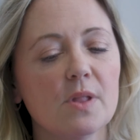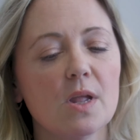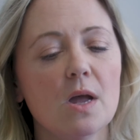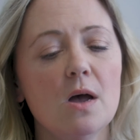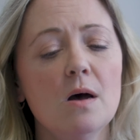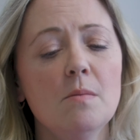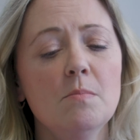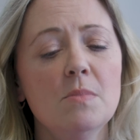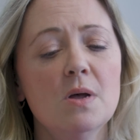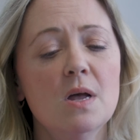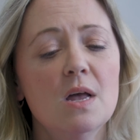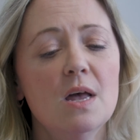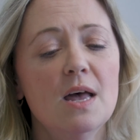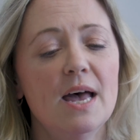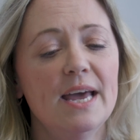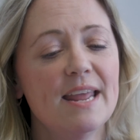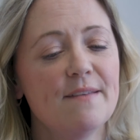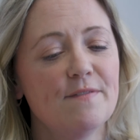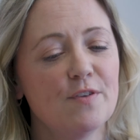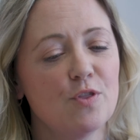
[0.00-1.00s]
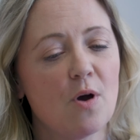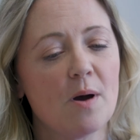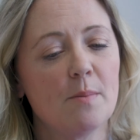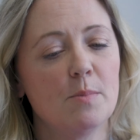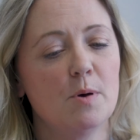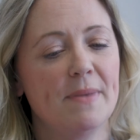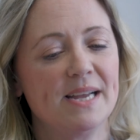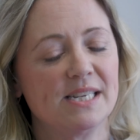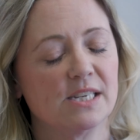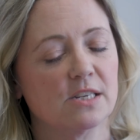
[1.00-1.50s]
And even though I'm
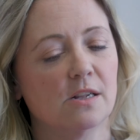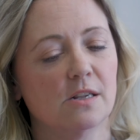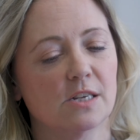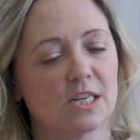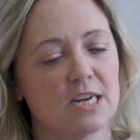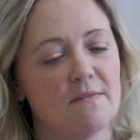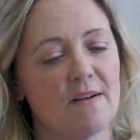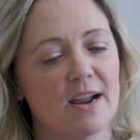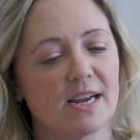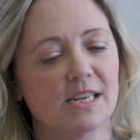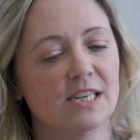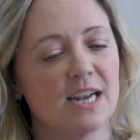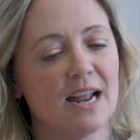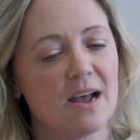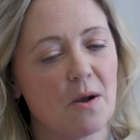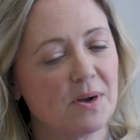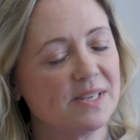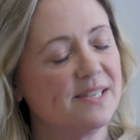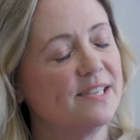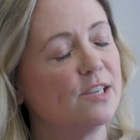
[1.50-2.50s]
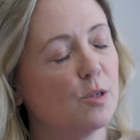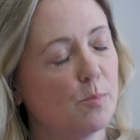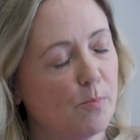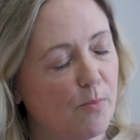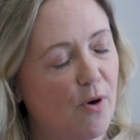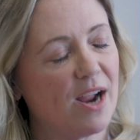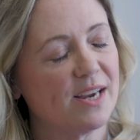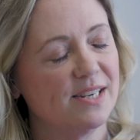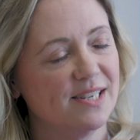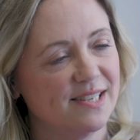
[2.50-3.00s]
a medical director now, I still
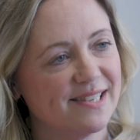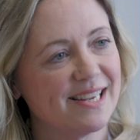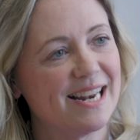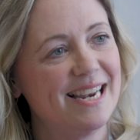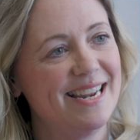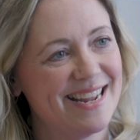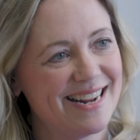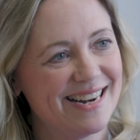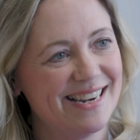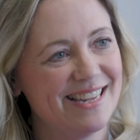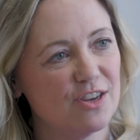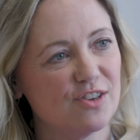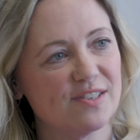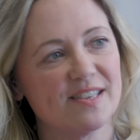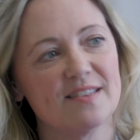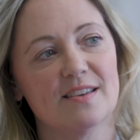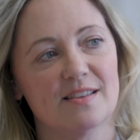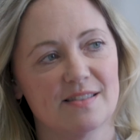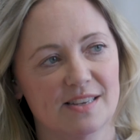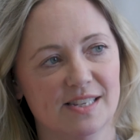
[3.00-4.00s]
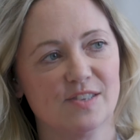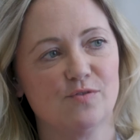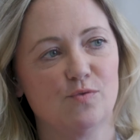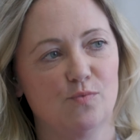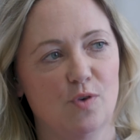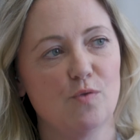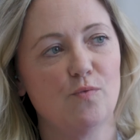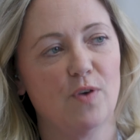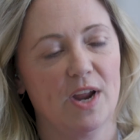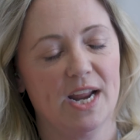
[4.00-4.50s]
practice clinically because I think that's
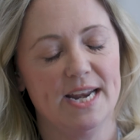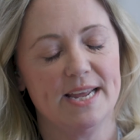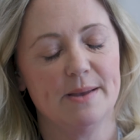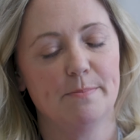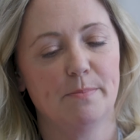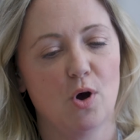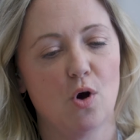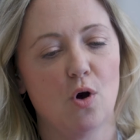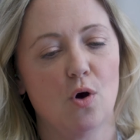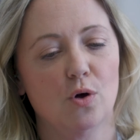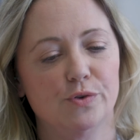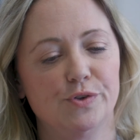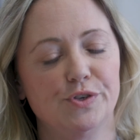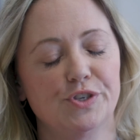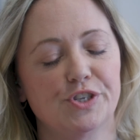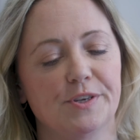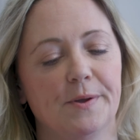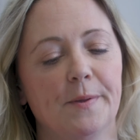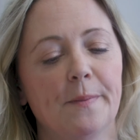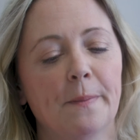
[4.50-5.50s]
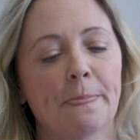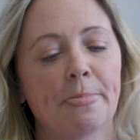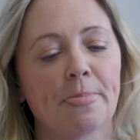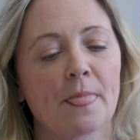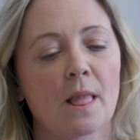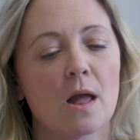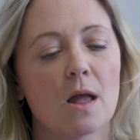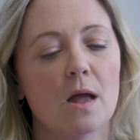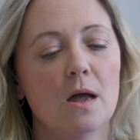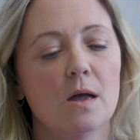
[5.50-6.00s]
really important.
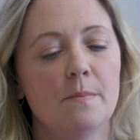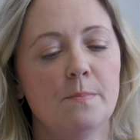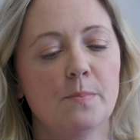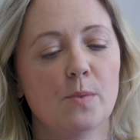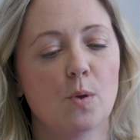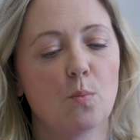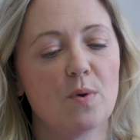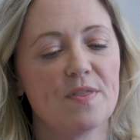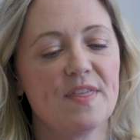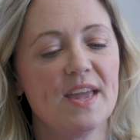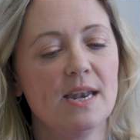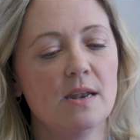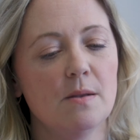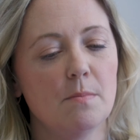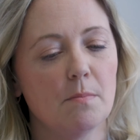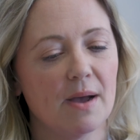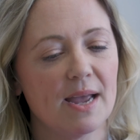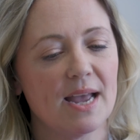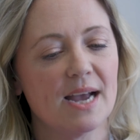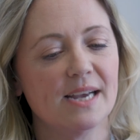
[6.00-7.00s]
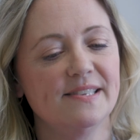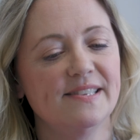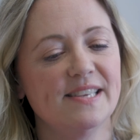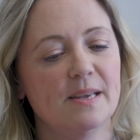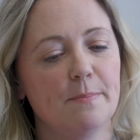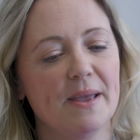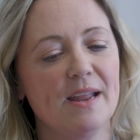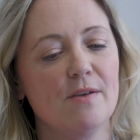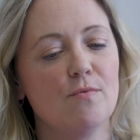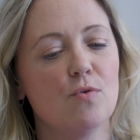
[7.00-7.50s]
Within my
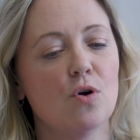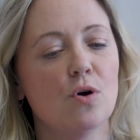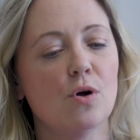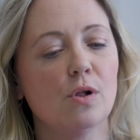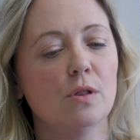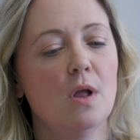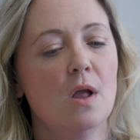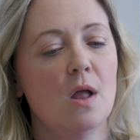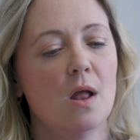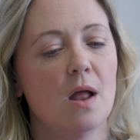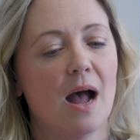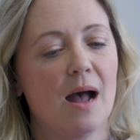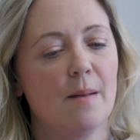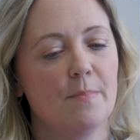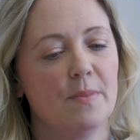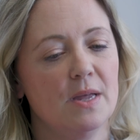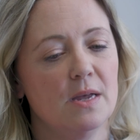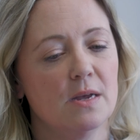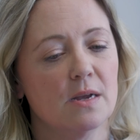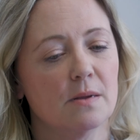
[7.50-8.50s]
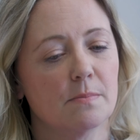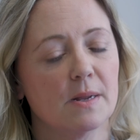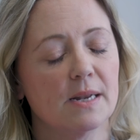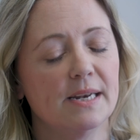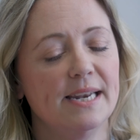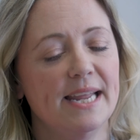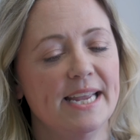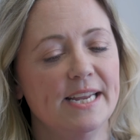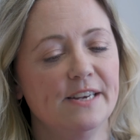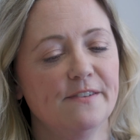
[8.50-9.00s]
ICB role, I'm the
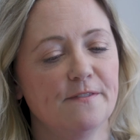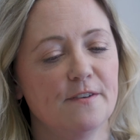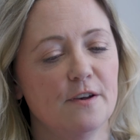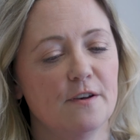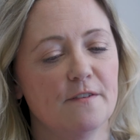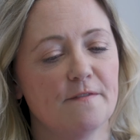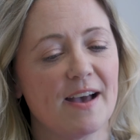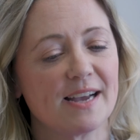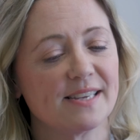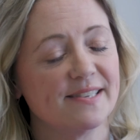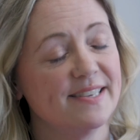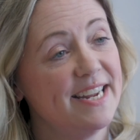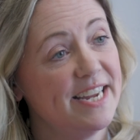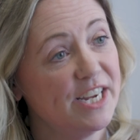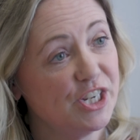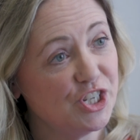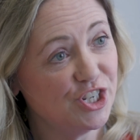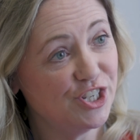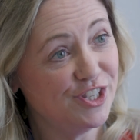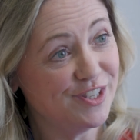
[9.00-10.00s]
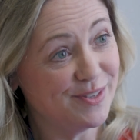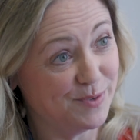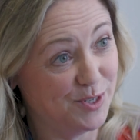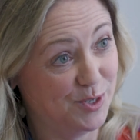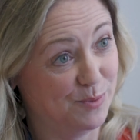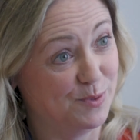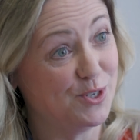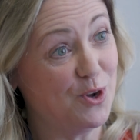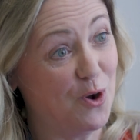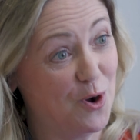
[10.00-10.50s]
lead for vaccinations,
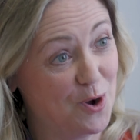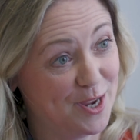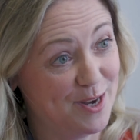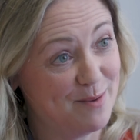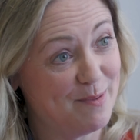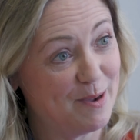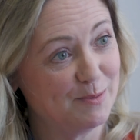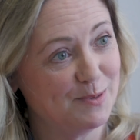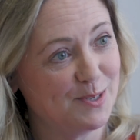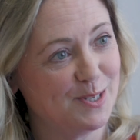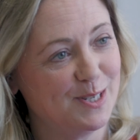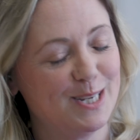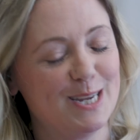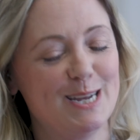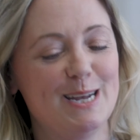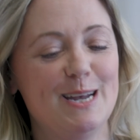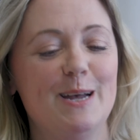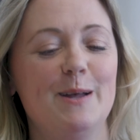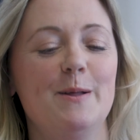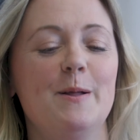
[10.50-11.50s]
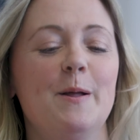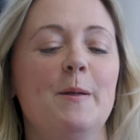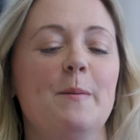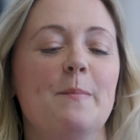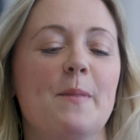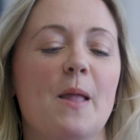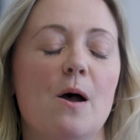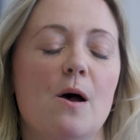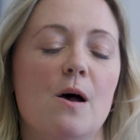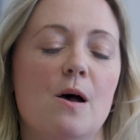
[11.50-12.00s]
which we're talking about today,
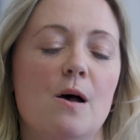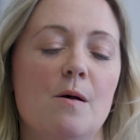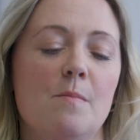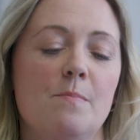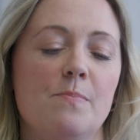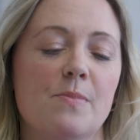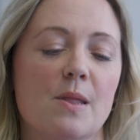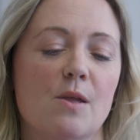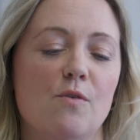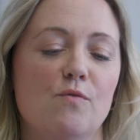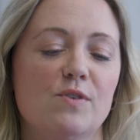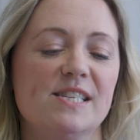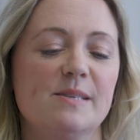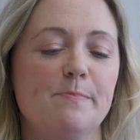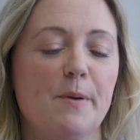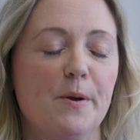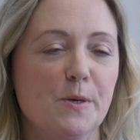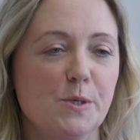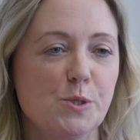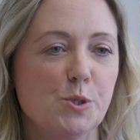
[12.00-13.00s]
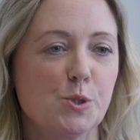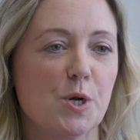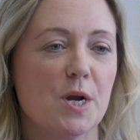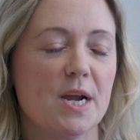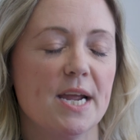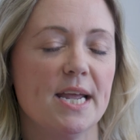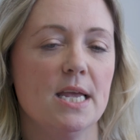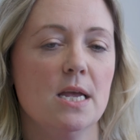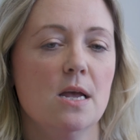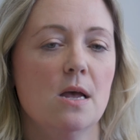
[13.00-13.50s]

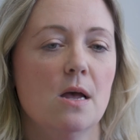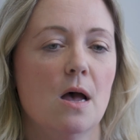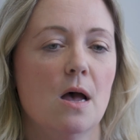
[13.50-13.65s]
respiratory,